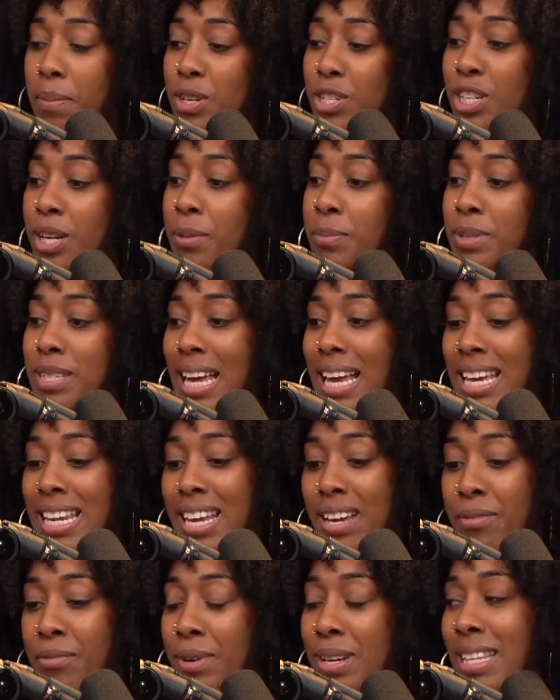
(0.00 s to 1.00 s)
So maybe she's
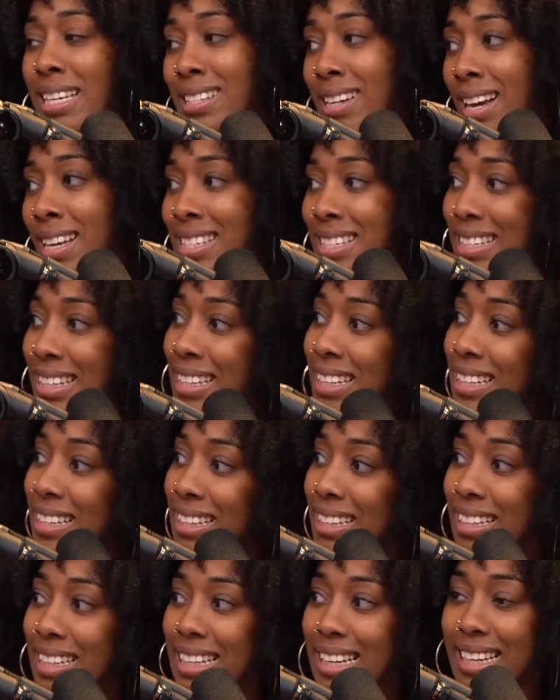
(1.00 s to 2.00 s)
saying it really
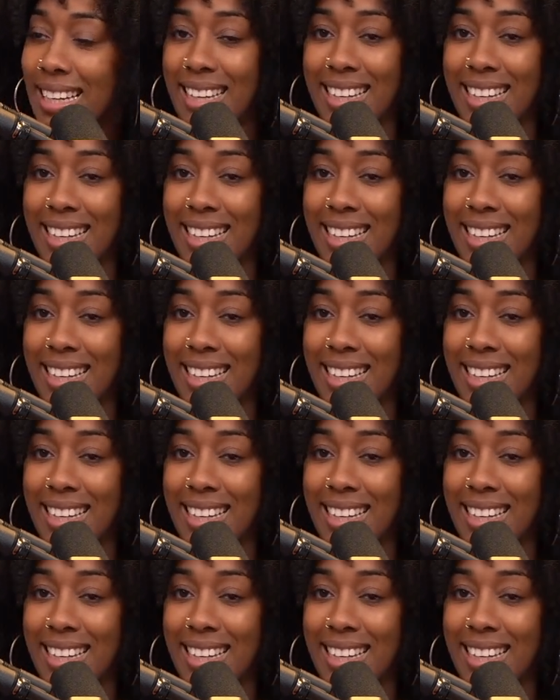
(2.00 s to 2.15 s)
nicely.